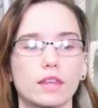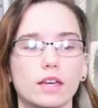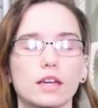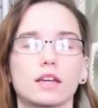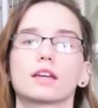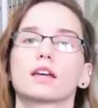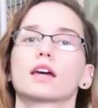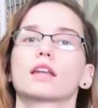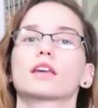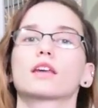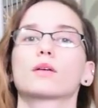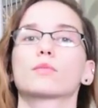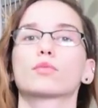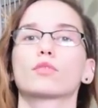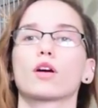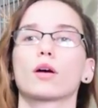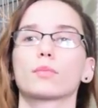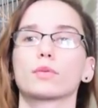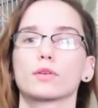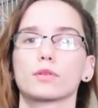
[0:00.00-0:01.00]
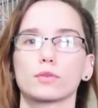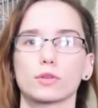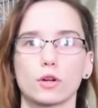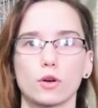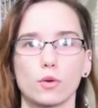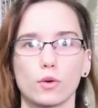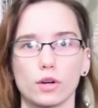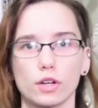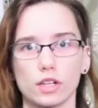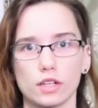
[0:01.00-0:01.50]
that getting a proper
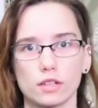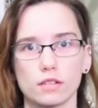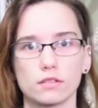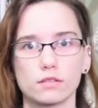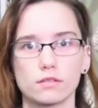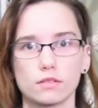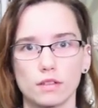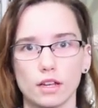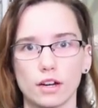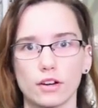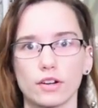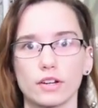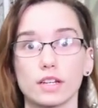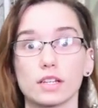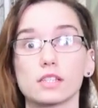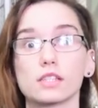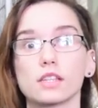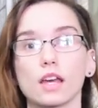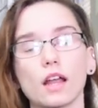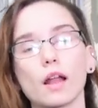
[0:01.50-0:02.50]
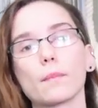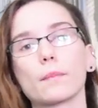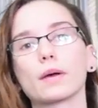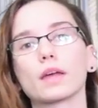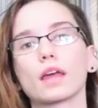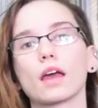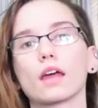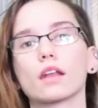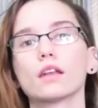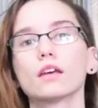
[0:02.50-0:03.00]
recording area set up
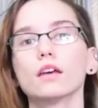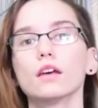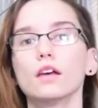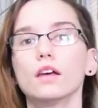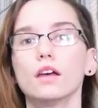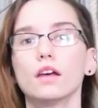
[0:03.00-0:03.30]
again